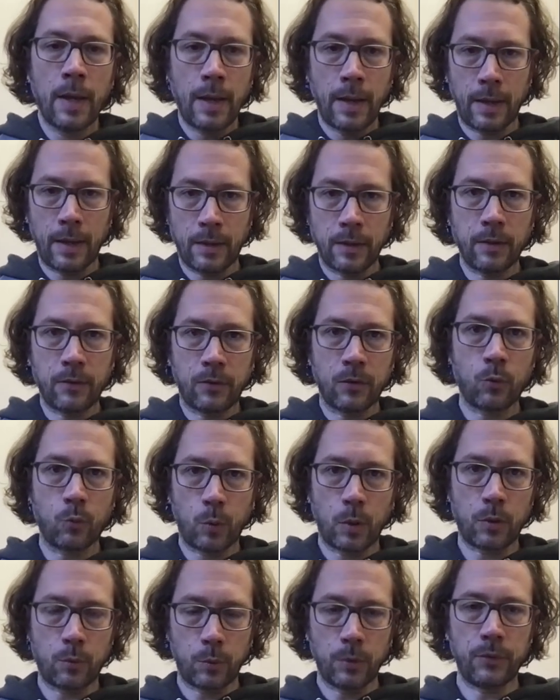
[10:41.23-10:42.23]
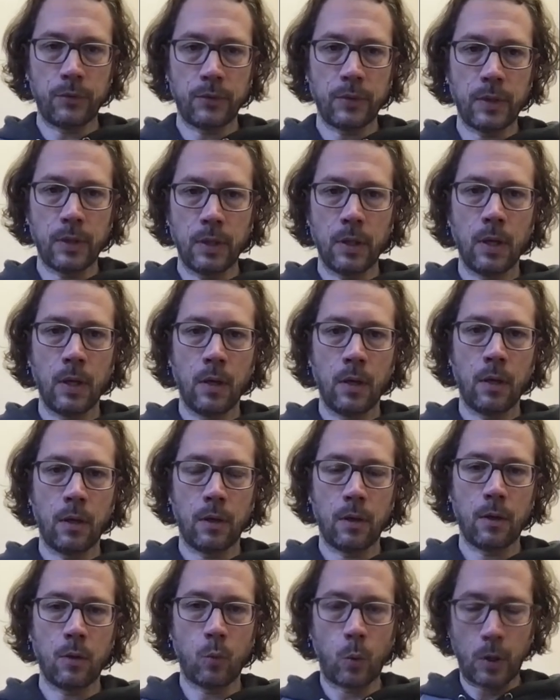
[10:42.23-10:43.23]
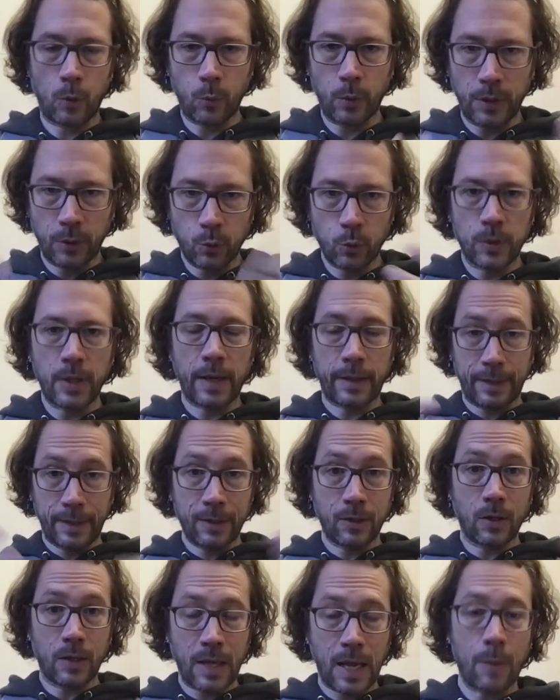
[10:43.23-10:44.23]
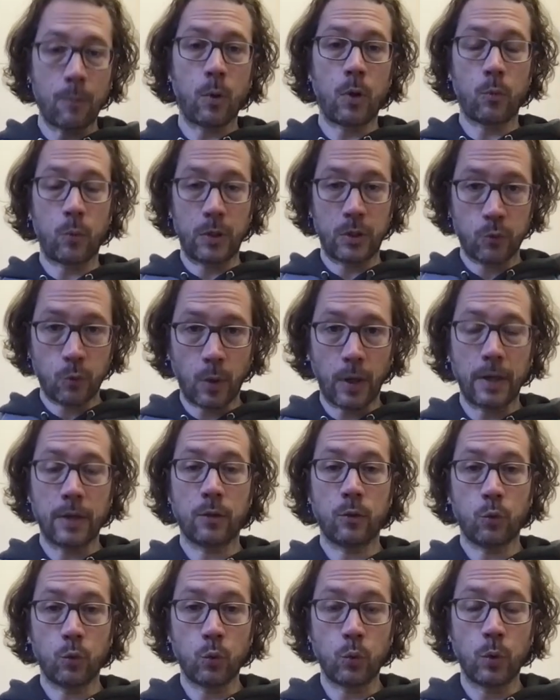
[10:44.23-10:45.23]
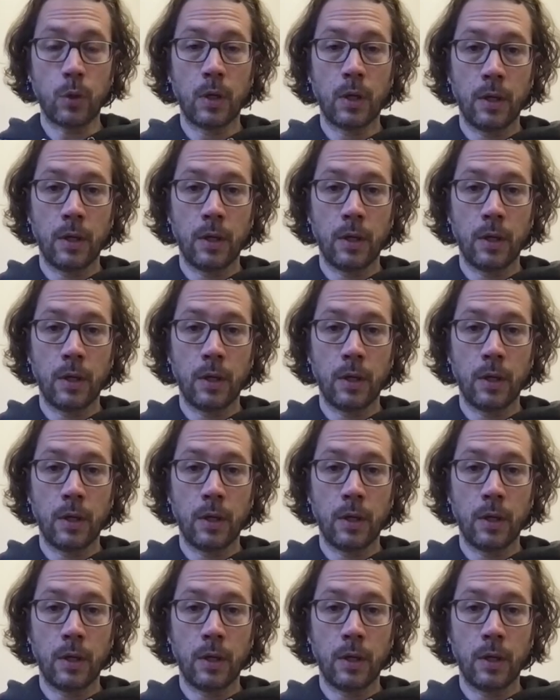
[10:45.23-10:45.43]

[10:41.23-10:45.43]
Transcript: and this is what we see when we do that in a lab, when we try to